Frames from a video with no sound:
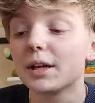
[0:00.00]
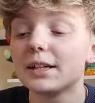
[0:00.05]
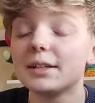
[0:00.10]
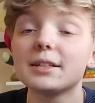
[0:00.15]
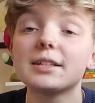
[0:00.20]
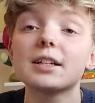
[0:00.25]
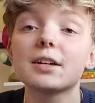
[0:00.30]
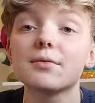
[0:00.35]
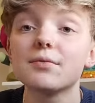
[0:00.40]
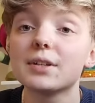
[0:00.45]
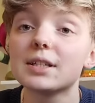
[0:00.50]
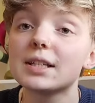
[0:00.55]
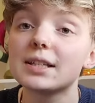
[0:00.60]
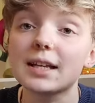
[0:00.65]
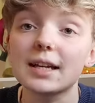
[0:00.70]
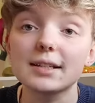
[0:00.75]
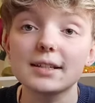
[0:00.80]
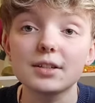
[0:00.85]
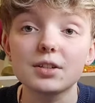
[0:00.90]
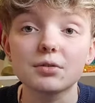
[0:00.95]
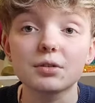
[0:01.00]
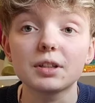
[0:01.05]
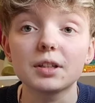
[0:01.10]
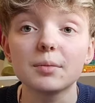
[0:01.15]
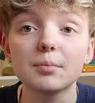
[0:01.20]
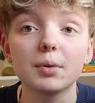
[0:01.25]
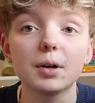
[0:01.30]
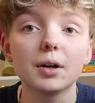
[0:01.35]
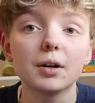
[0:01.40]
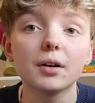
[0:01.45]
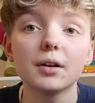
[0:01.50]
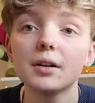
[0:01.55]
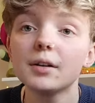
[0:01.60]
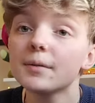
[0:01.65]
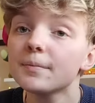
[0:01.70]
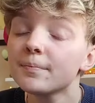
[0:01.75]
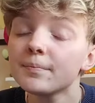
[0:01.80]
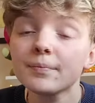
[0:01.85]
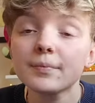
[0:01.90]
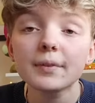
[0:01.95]
I need to convince Daisy to read it, but
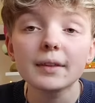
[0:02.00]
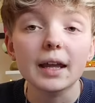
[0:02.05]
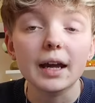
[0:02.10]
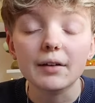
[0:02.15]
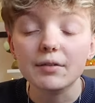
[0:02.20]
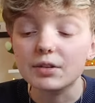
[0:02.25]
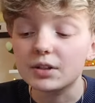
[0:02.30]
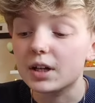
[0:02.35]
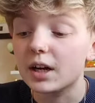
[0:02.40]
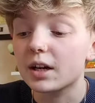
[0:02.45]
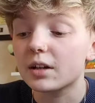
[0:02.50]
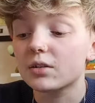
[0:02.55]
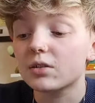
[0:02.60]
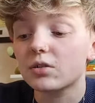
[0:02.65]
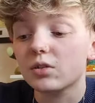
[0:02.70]
they haven't yet,